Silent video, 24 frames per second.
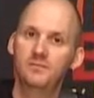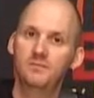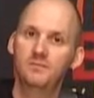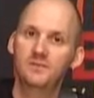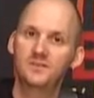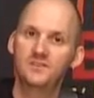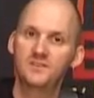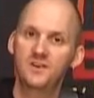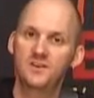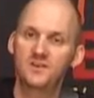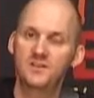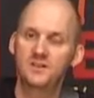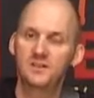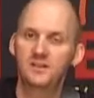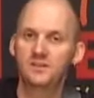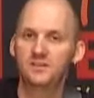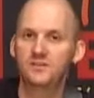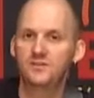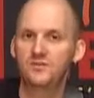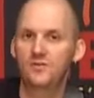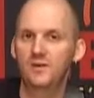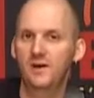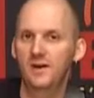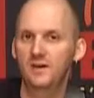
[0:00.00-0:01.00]
essentially
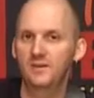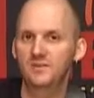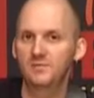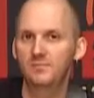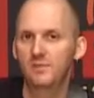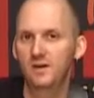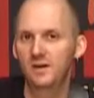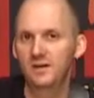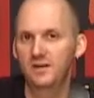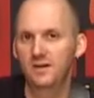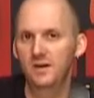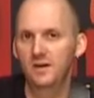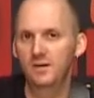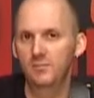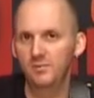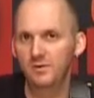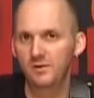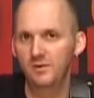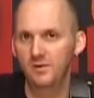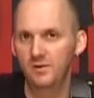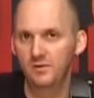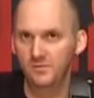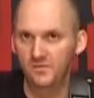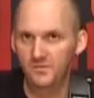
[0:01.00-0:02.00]
this track's made up
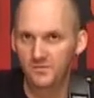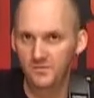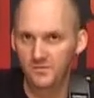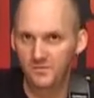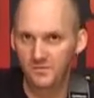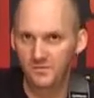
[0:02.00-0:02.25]
of